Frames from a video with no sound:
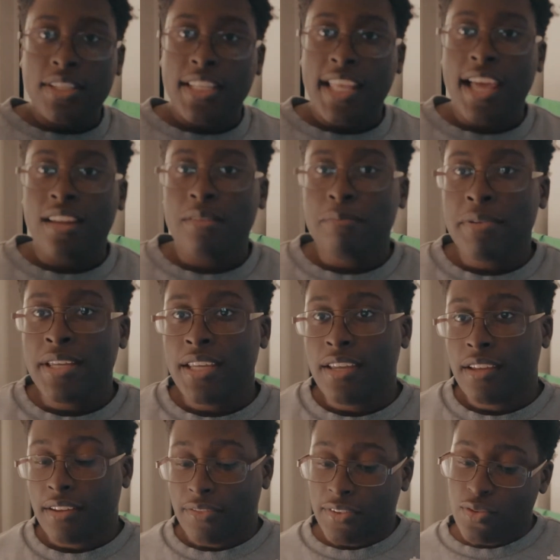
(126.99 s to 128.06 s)
out to Kellen
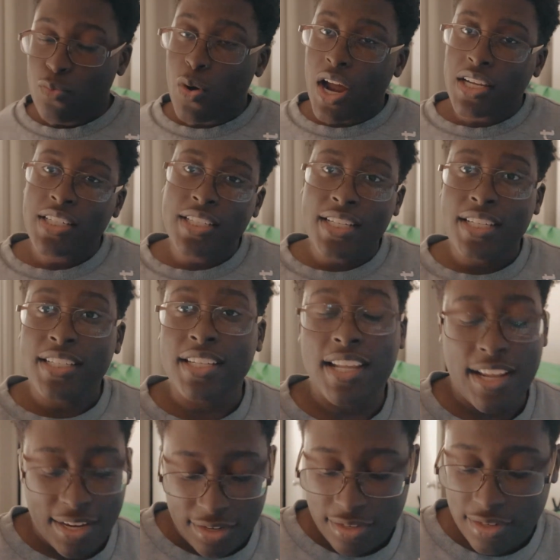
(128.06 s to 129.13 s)
P. If you watching this
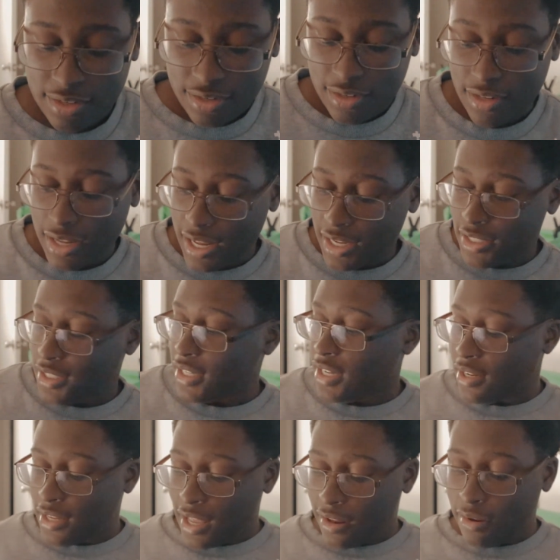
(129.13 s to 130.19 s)
and y'all
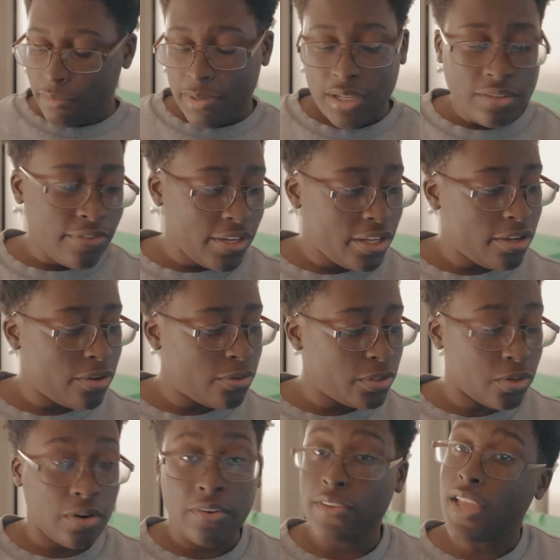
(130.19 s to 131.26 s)
seeing Kellen P's
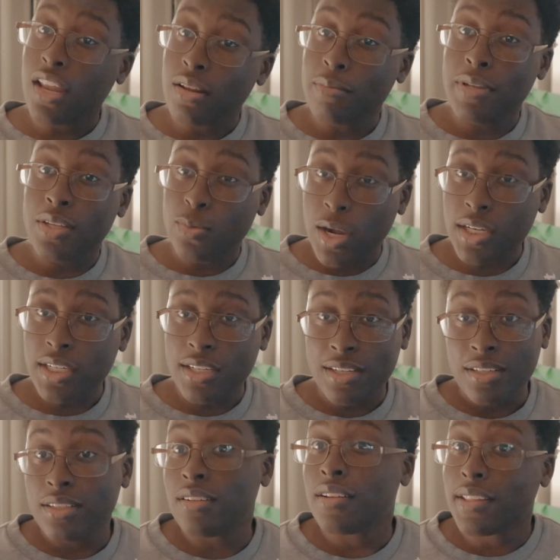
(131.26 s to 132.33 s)
videos, or if Kellen P's watching
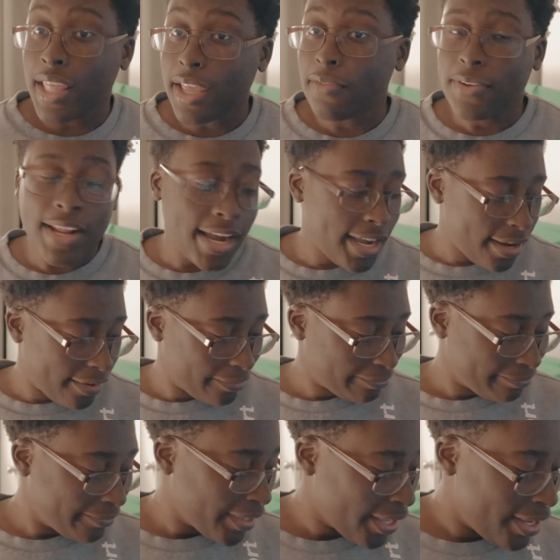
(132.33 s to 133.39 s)
this, thank you for the idea.
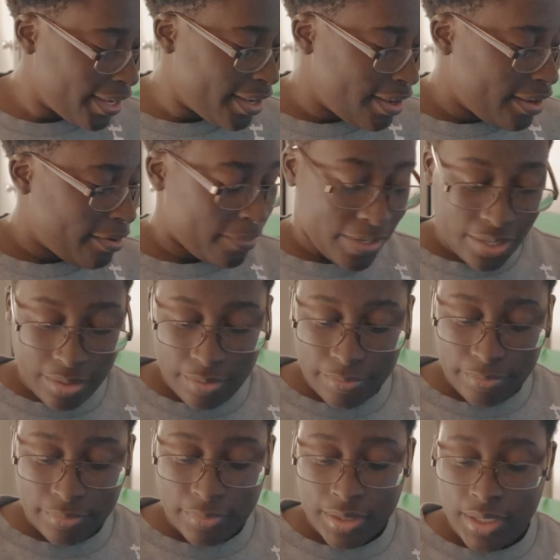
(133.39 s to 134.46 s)
But
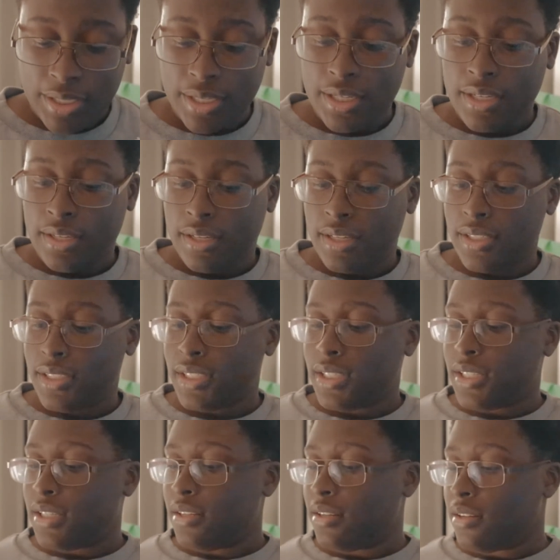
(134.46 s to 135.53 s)
this
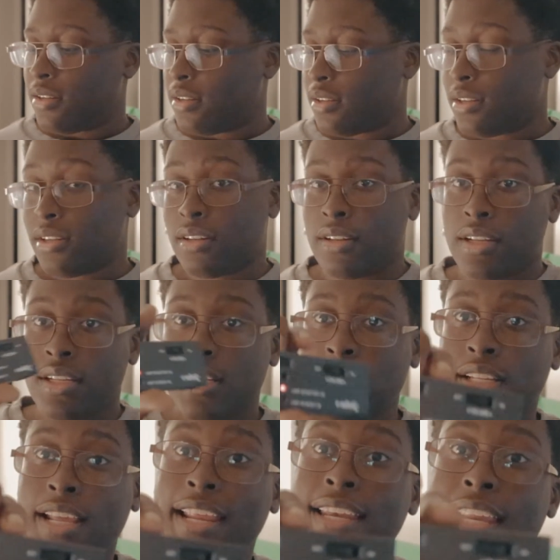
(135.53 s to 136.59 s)
is a